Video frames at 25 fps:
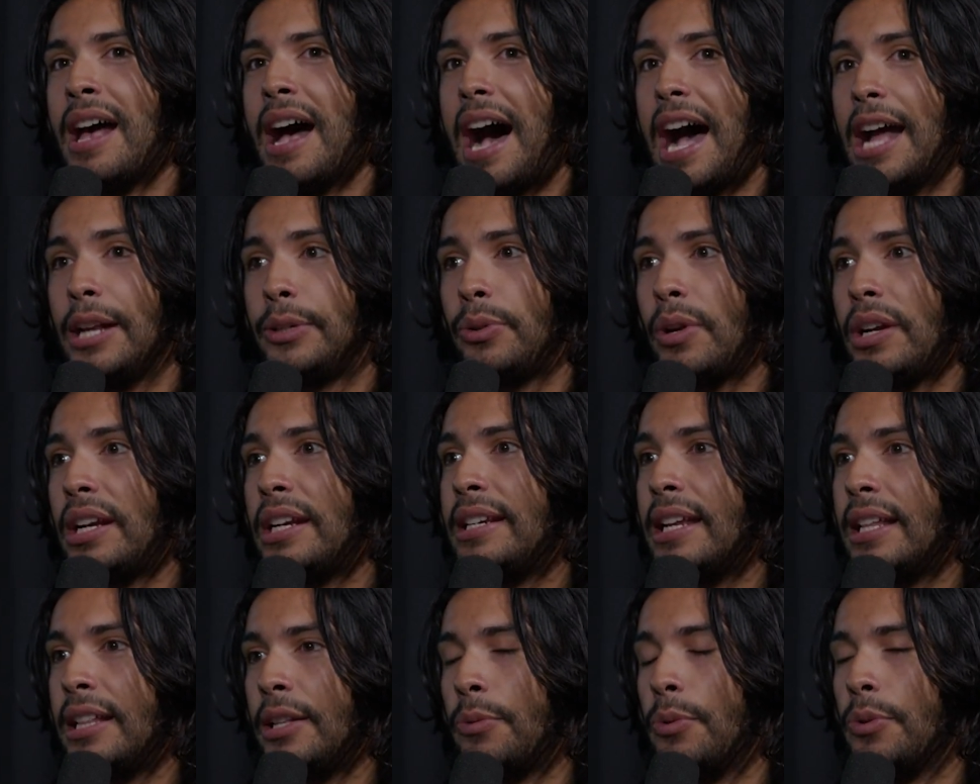I tried a
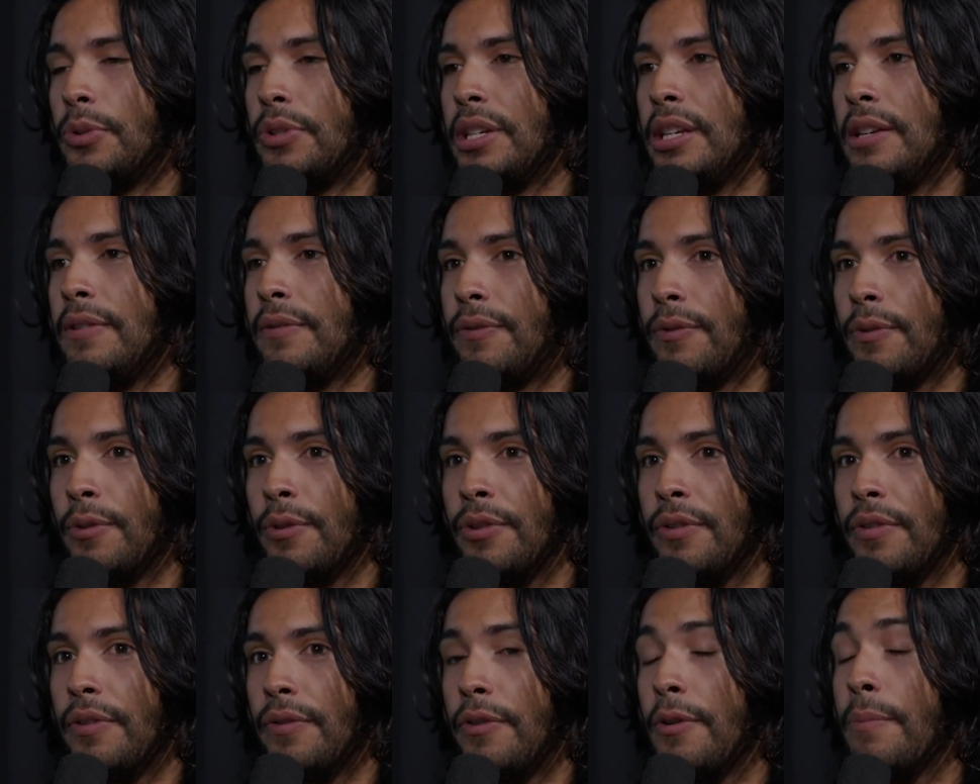daily routine
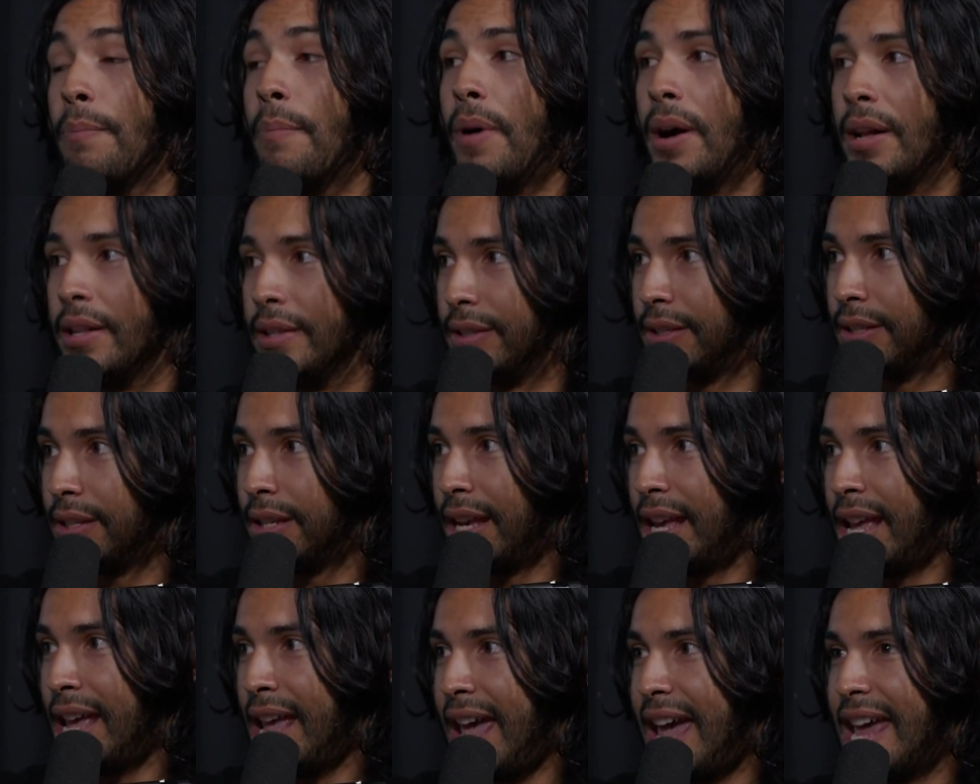for months,
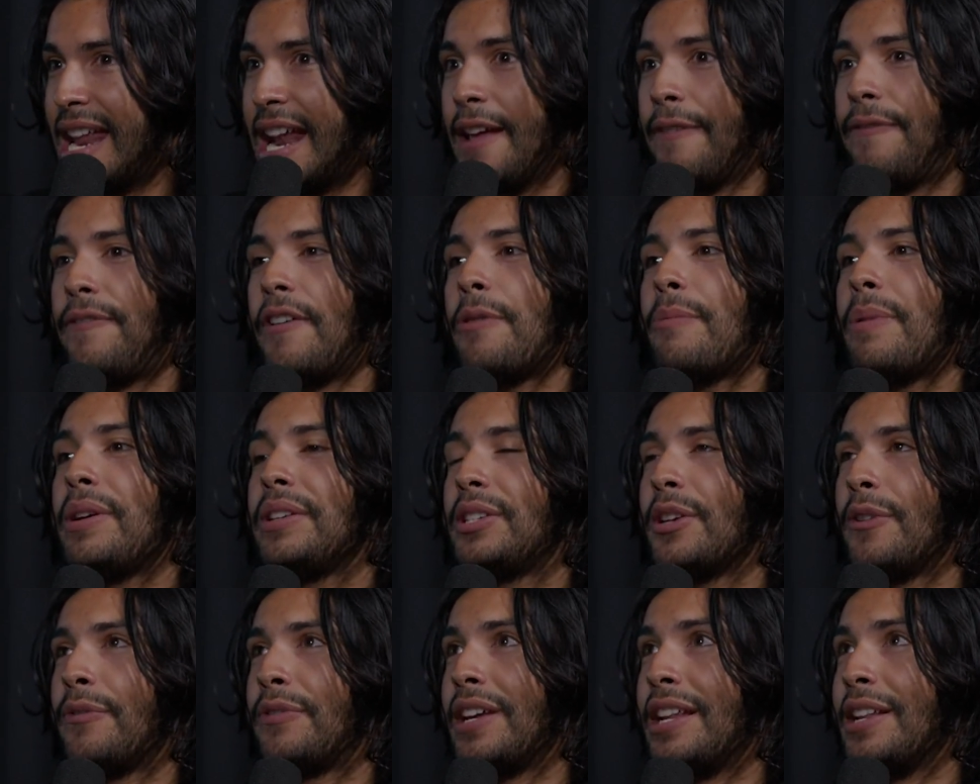and I found
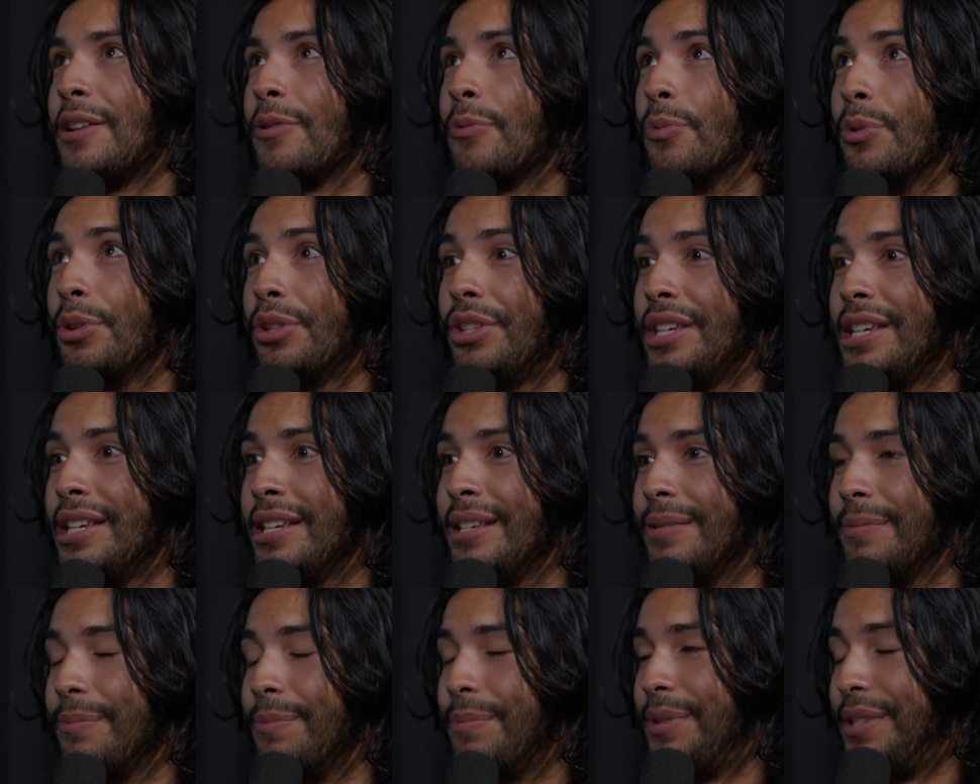myself getting
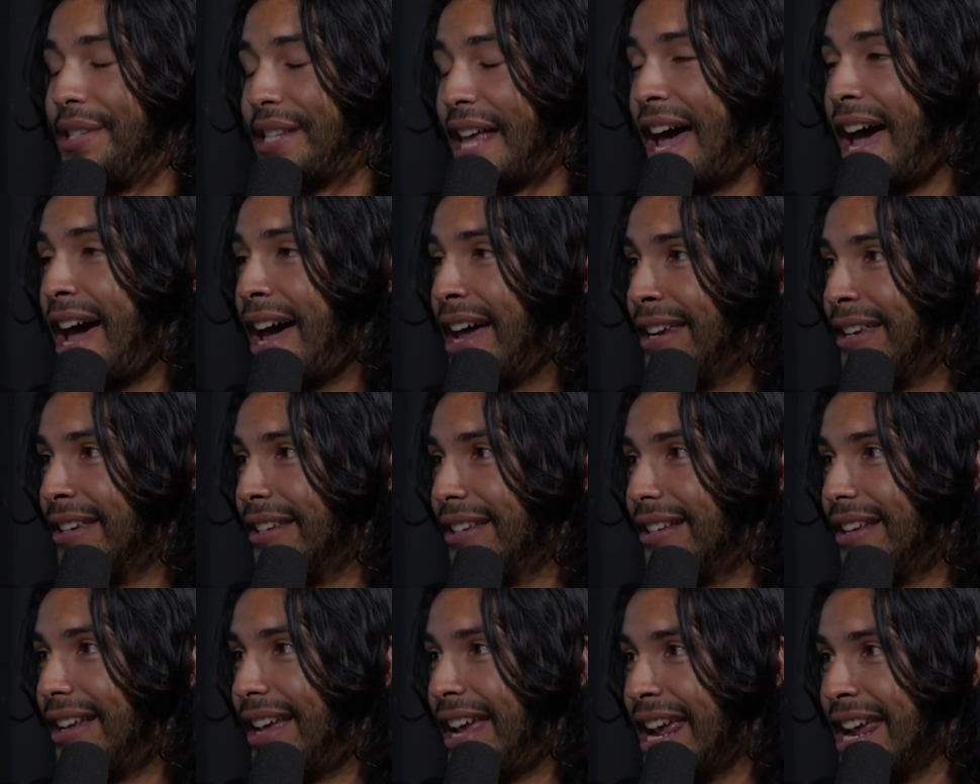really sad
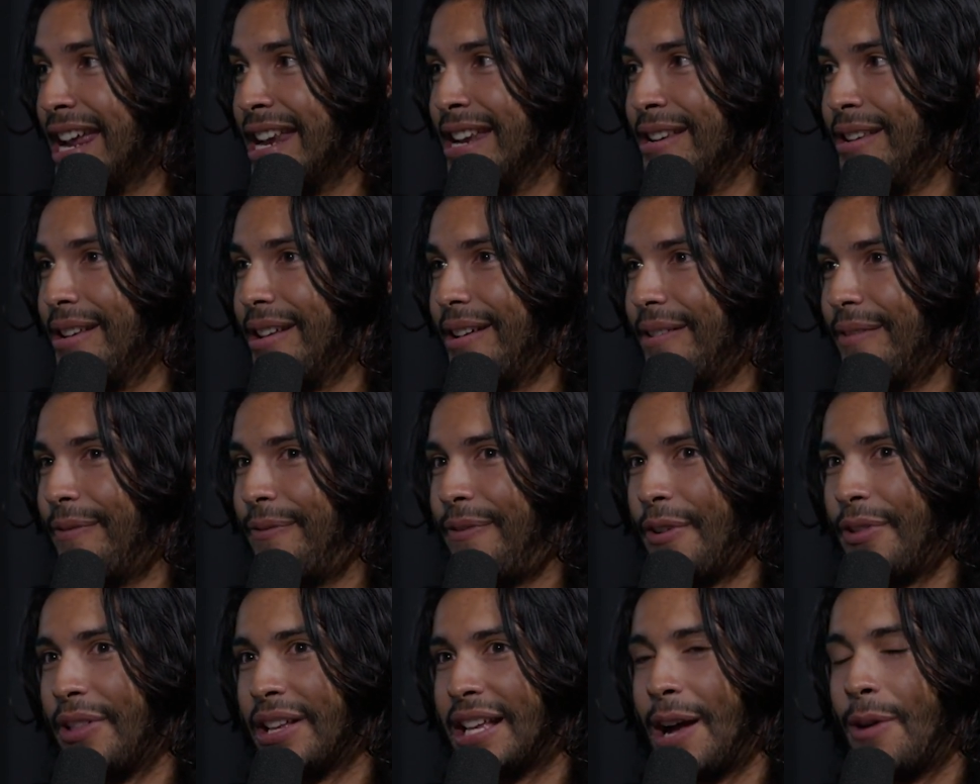and
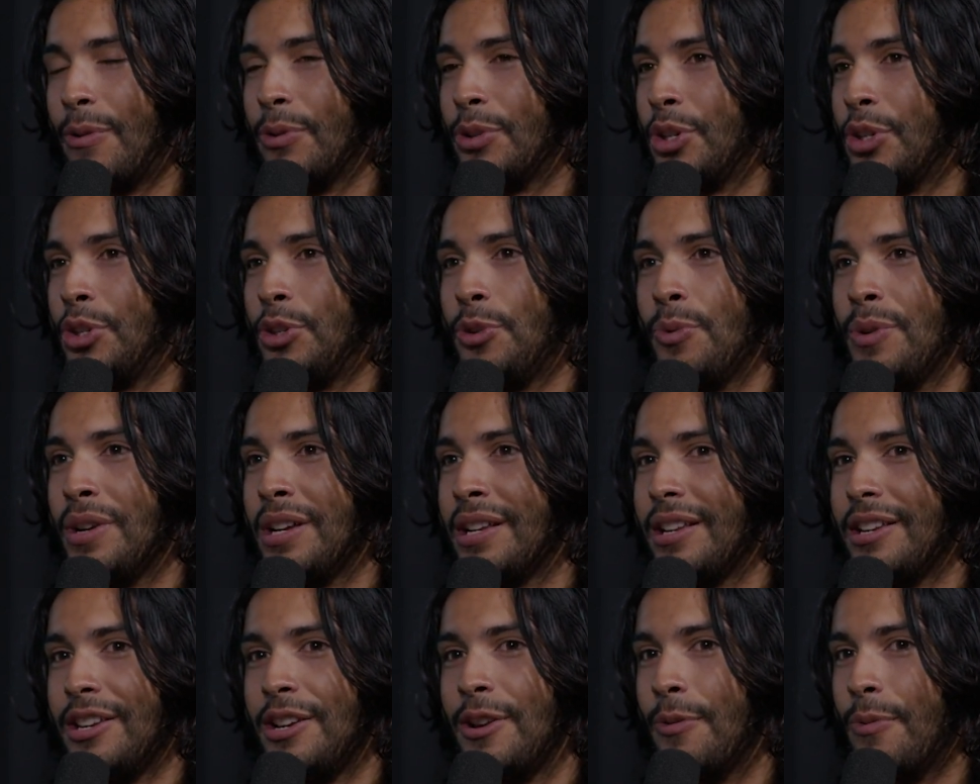felt like I was just
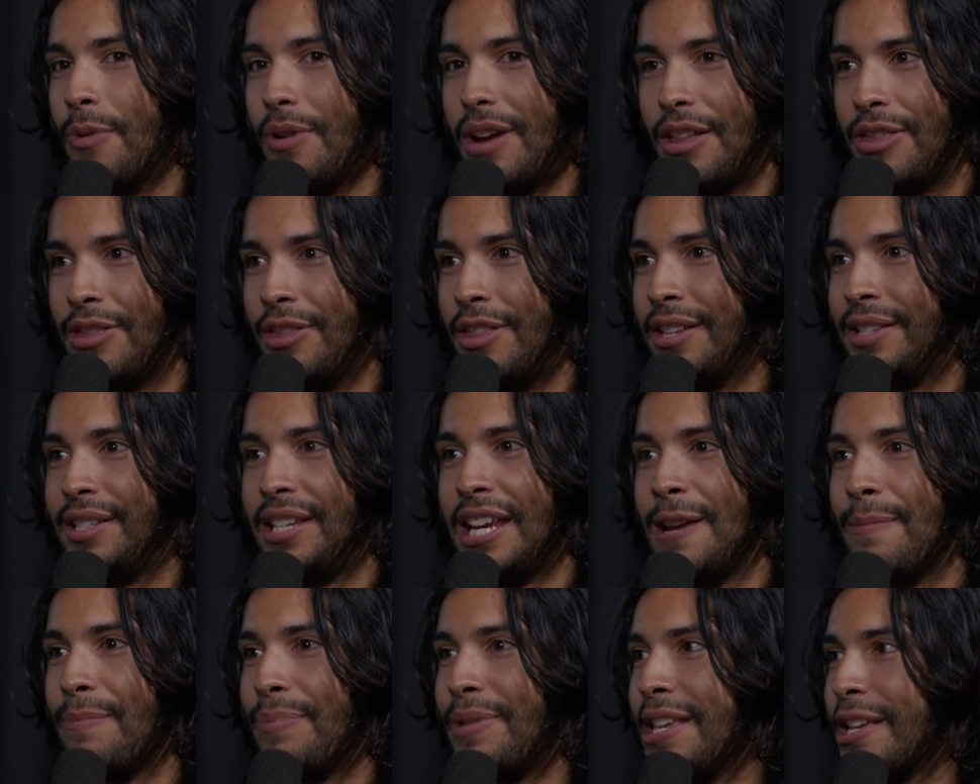doing, the
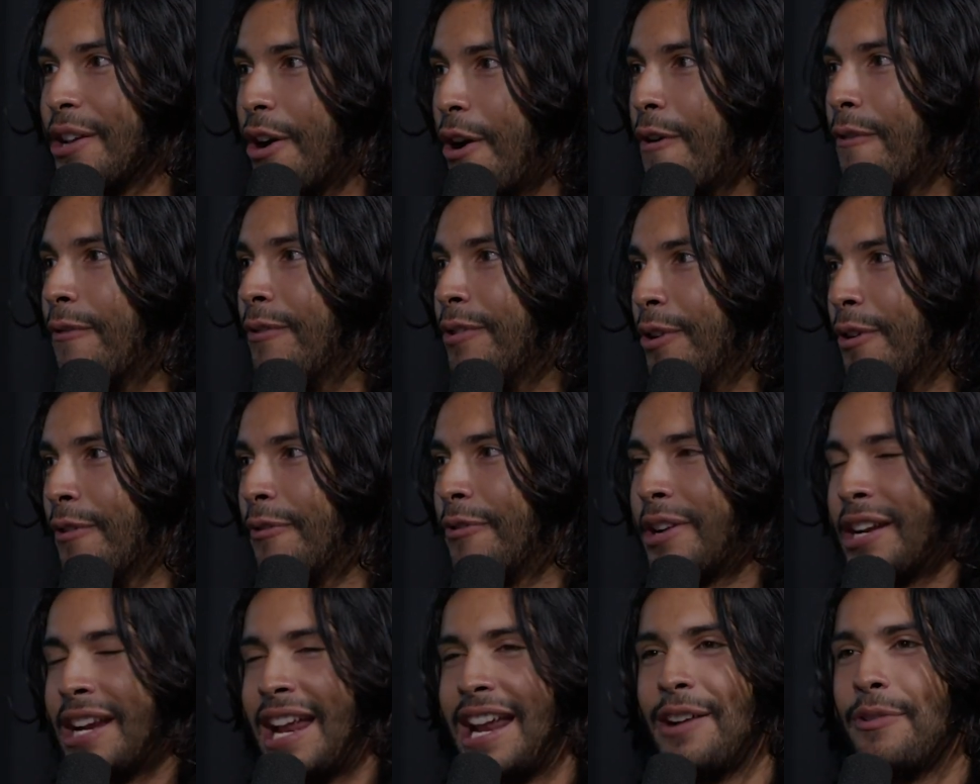same thing over and over
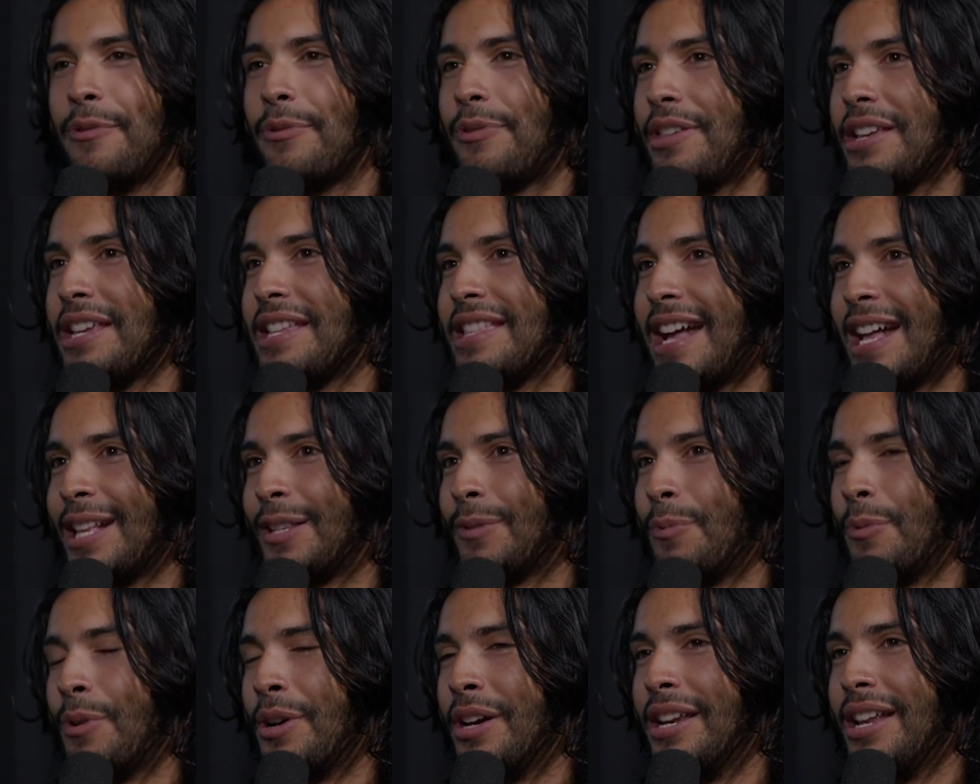again. I don't think
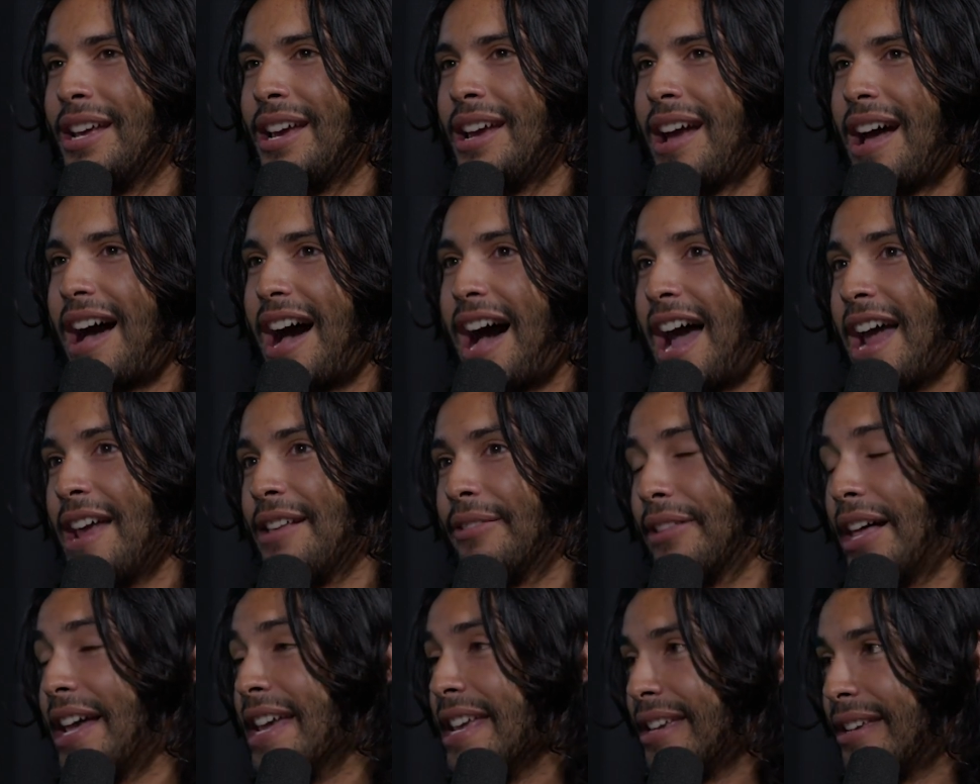that's what I
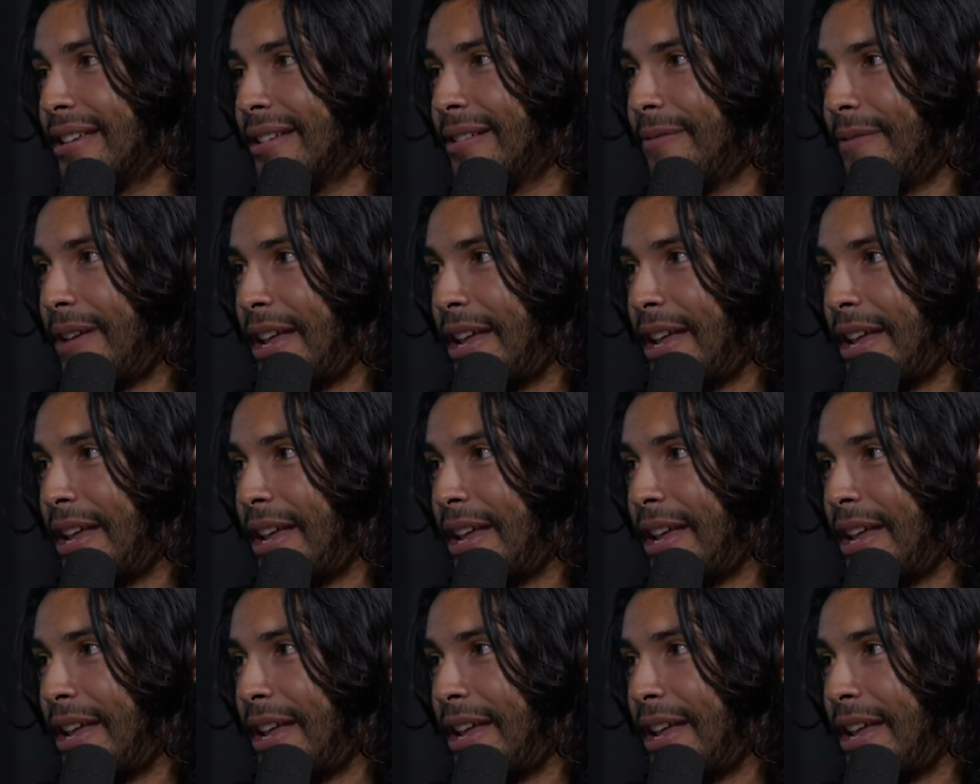like.